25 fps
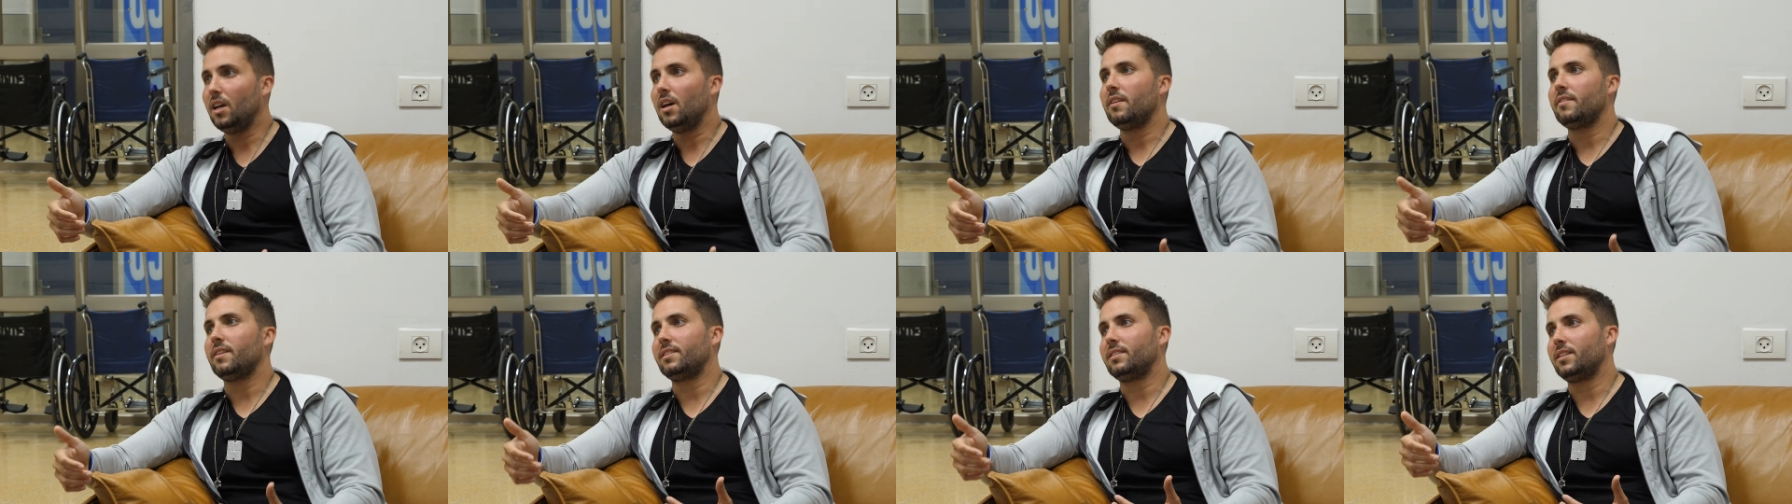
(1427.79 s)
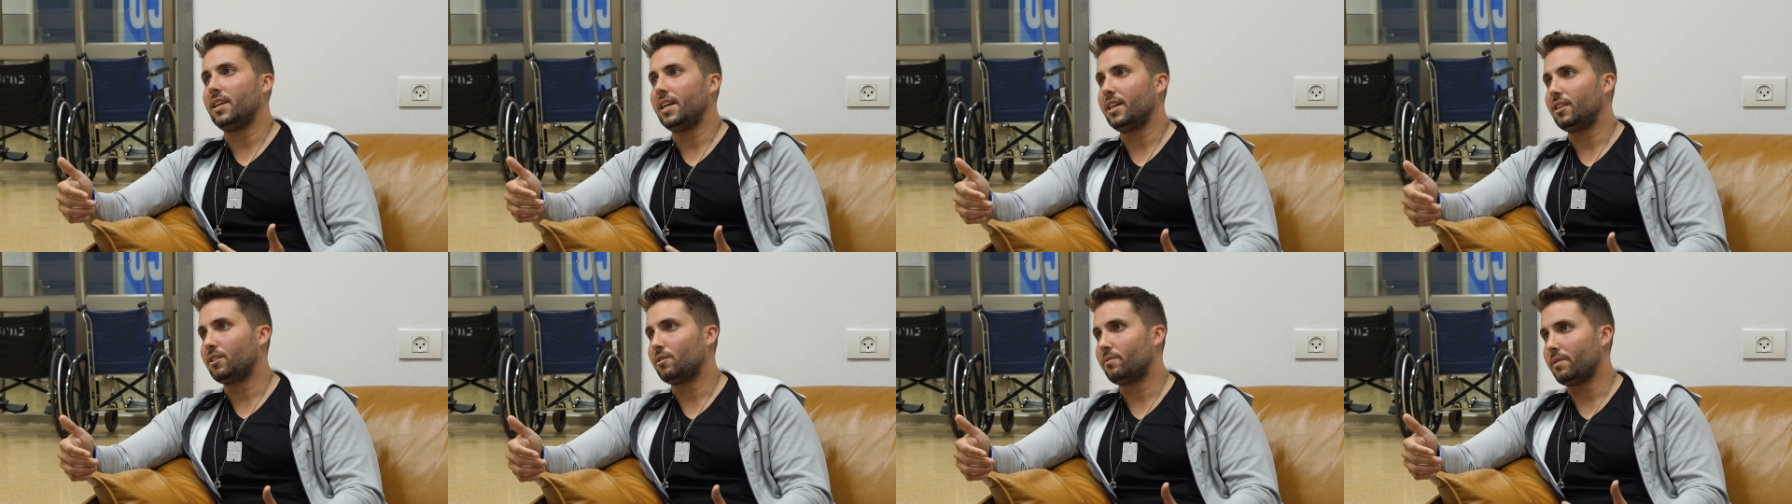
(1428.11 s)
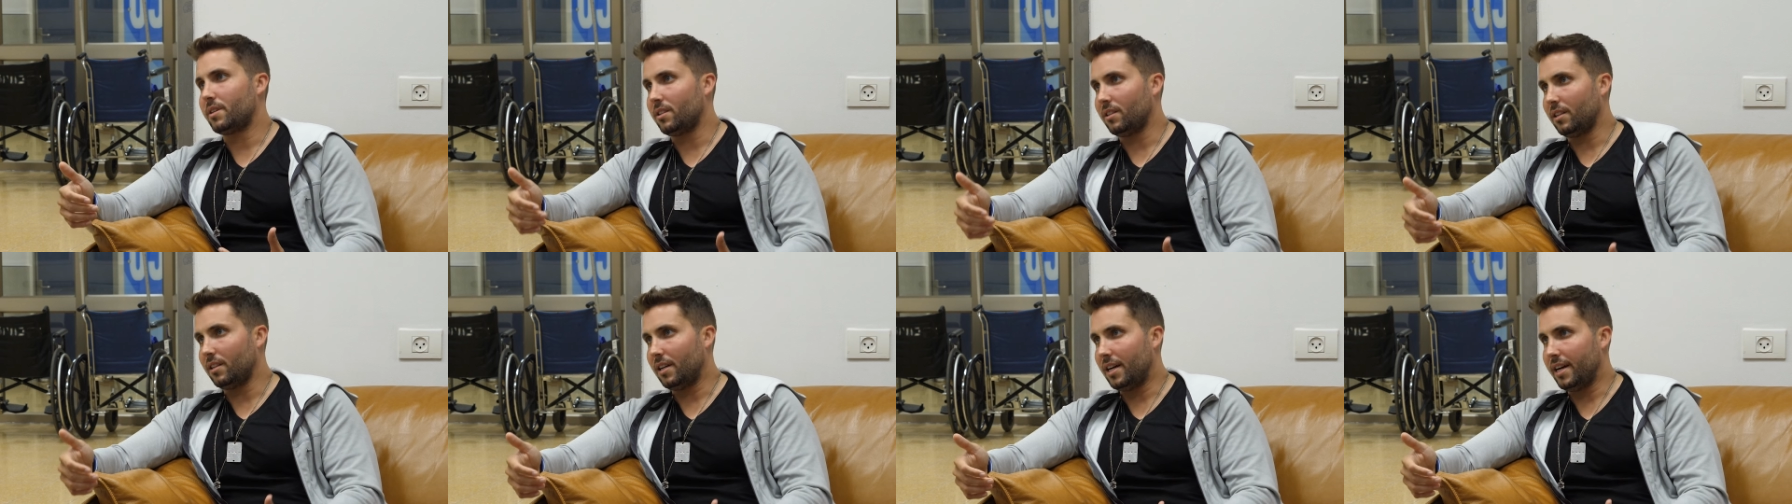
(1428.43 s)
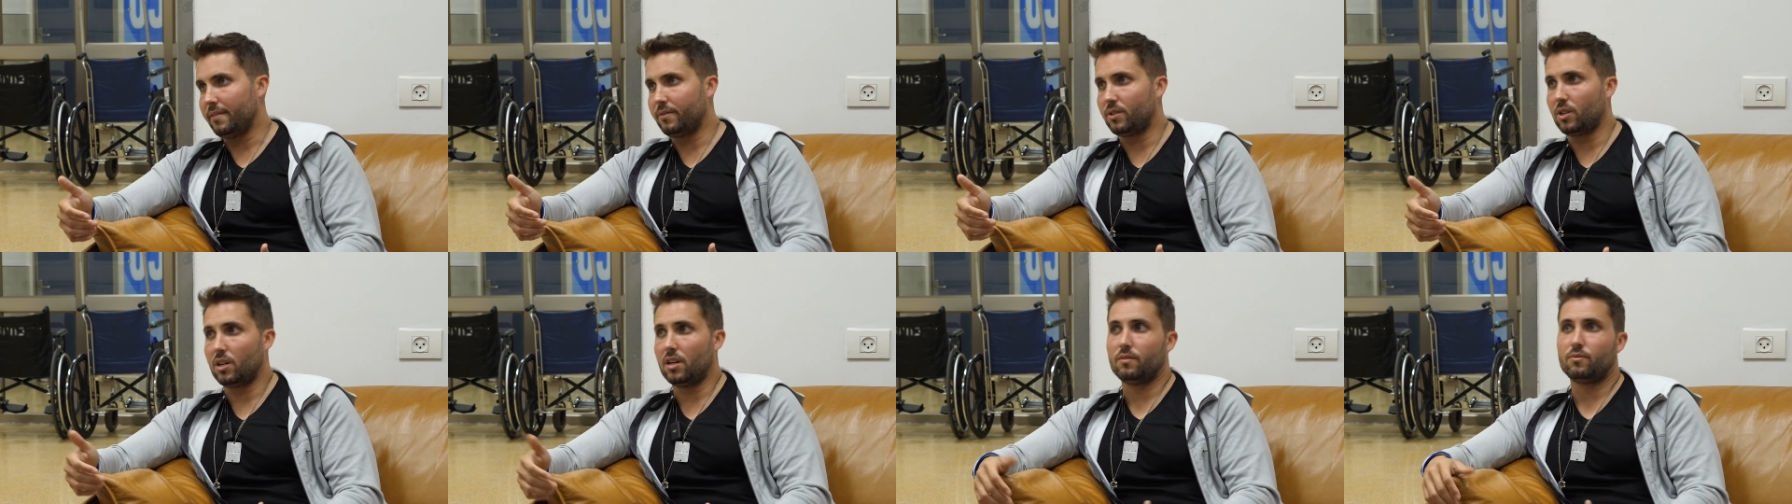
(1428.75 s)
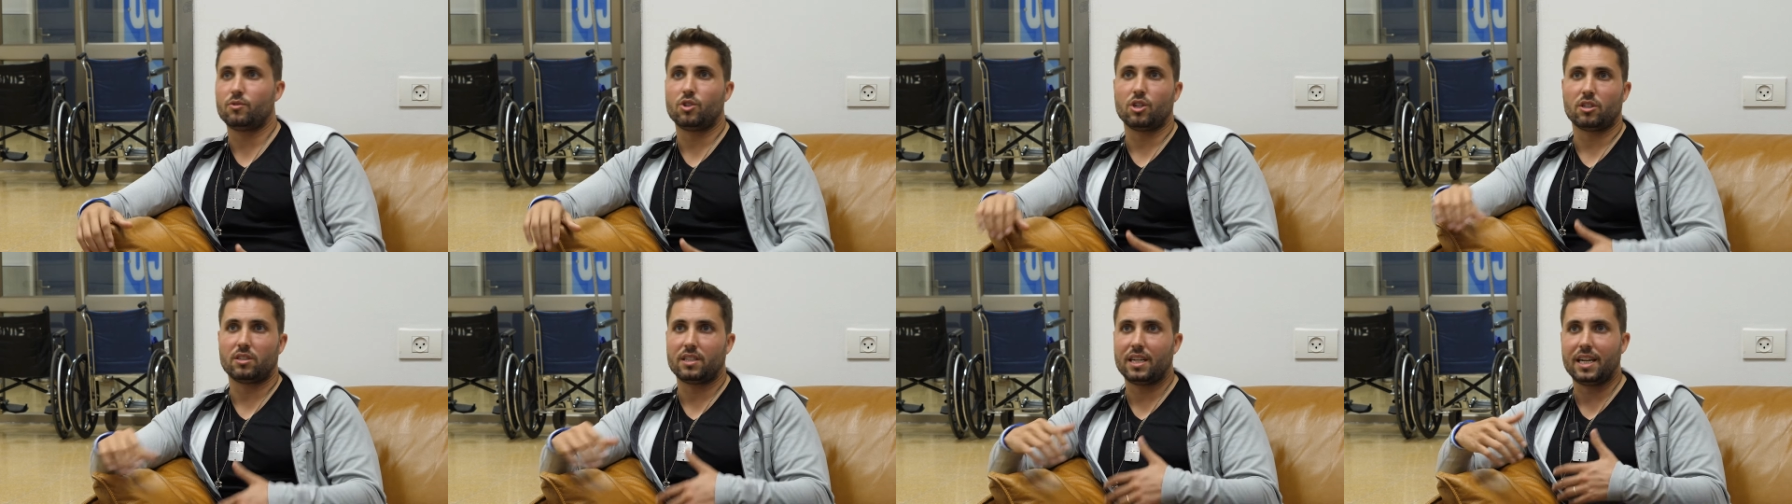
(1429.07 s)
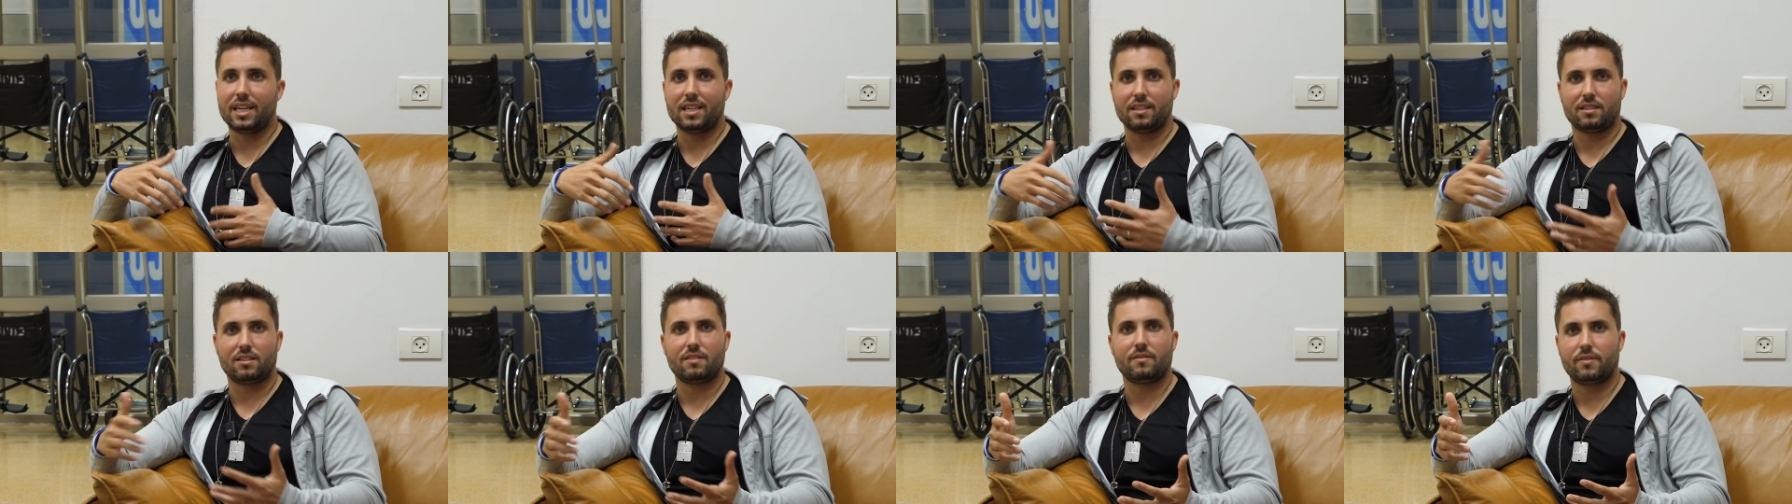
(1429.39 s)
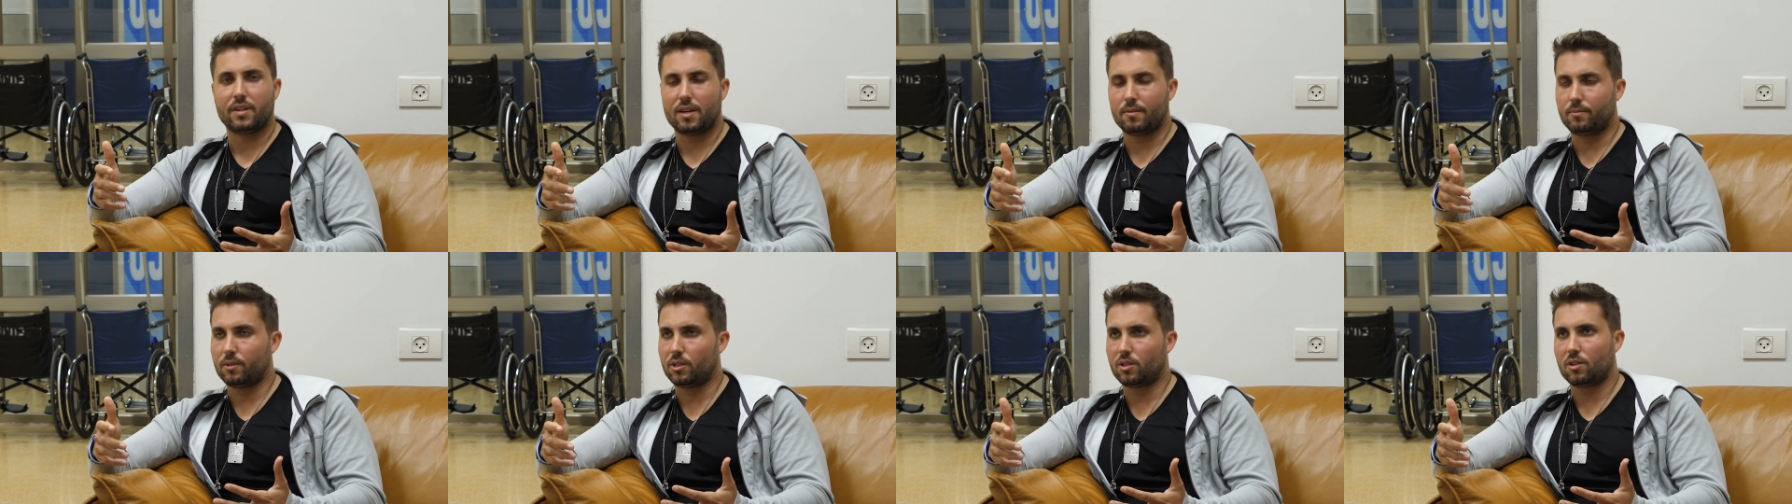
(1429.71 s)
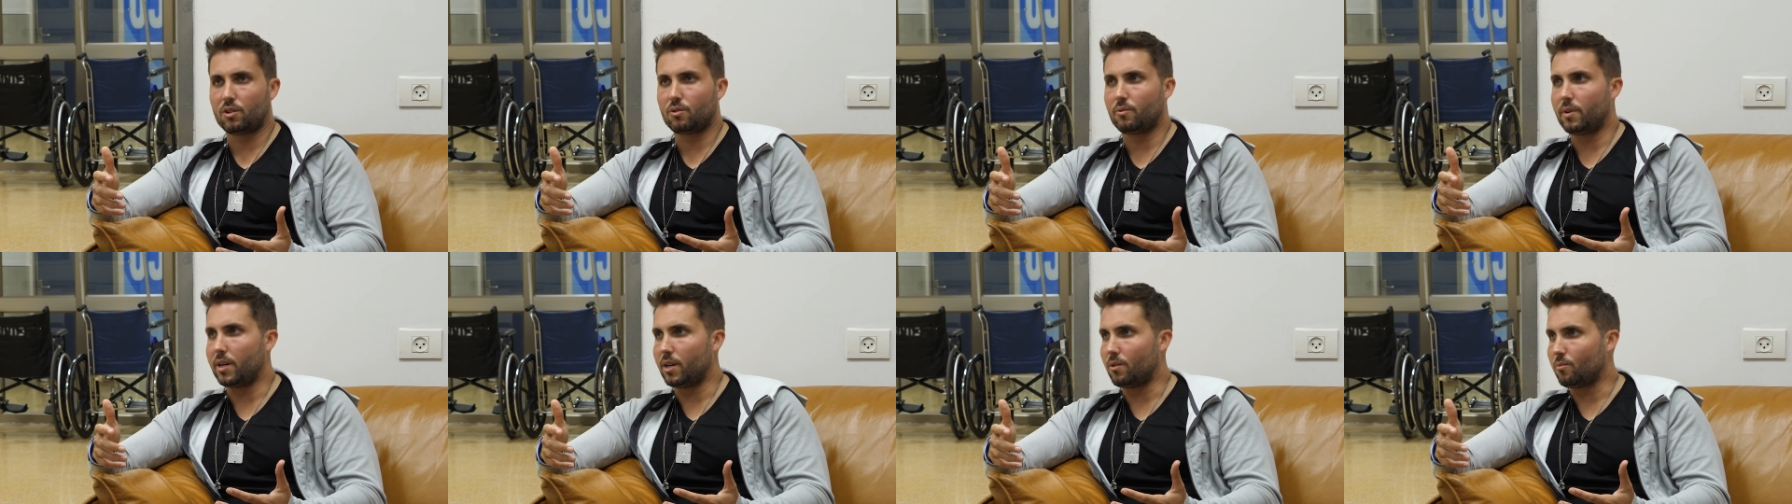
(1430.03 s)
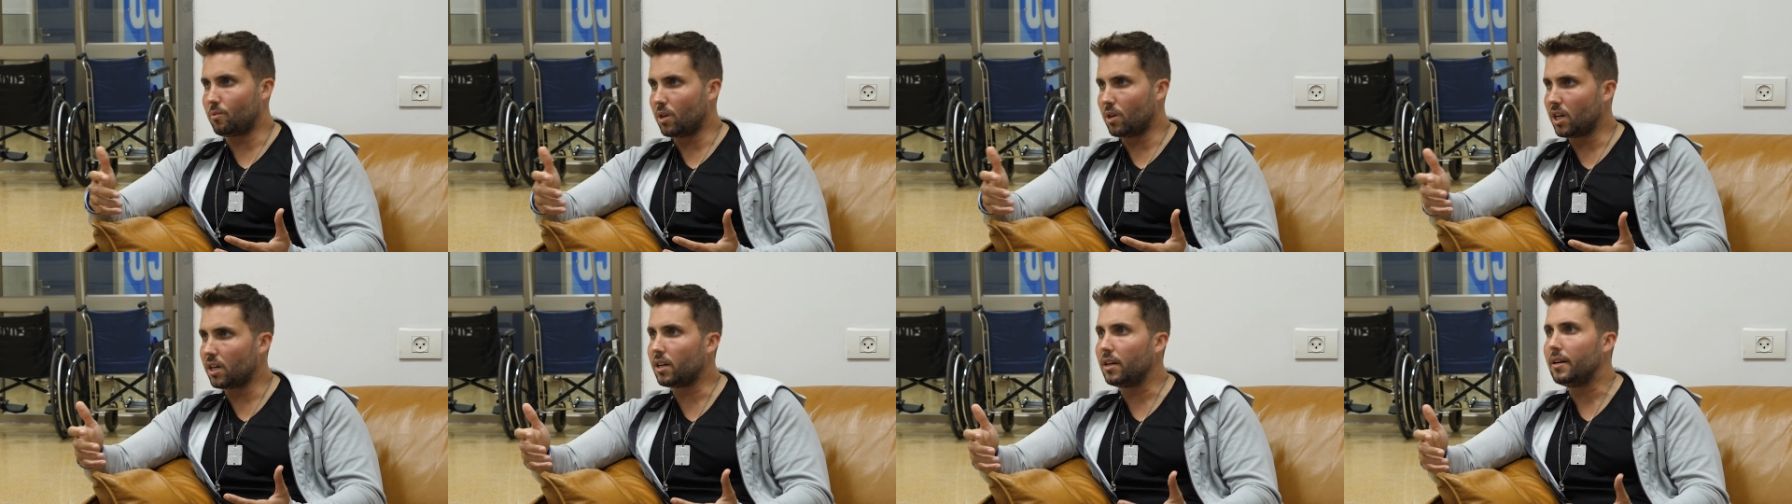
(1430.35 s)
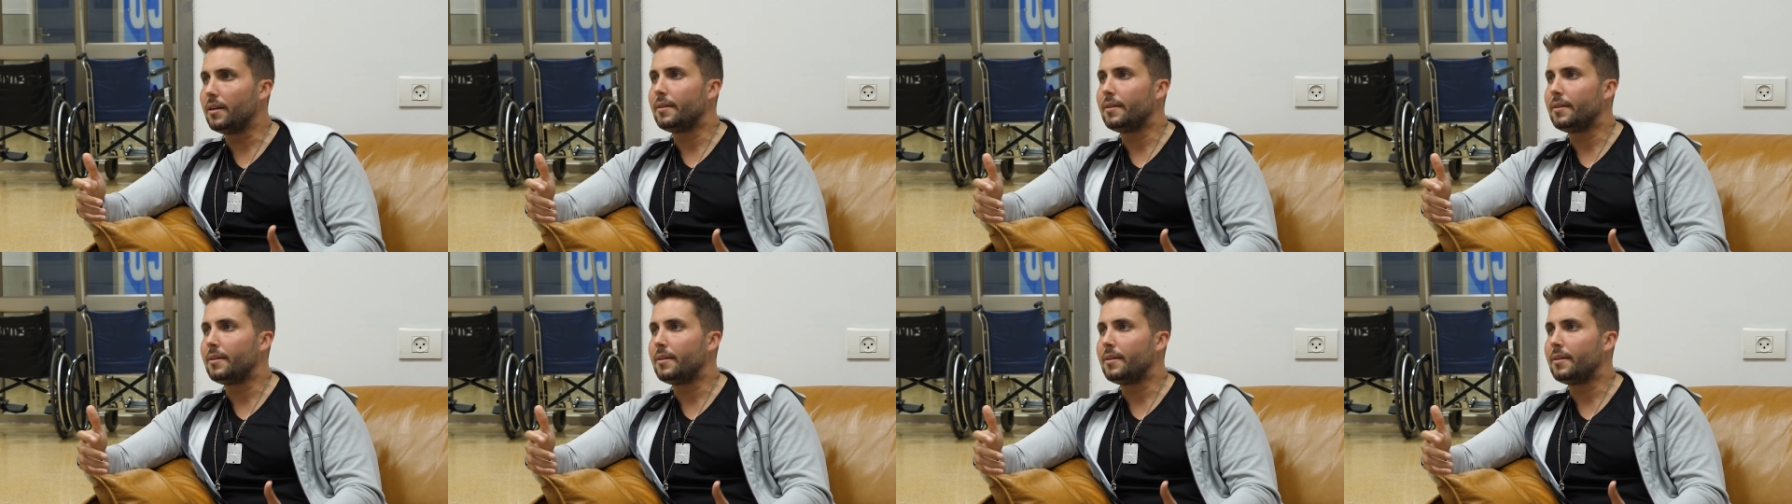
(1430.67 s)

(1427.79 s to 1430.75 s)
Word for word: that takes away the lives of just innocent families on their way to work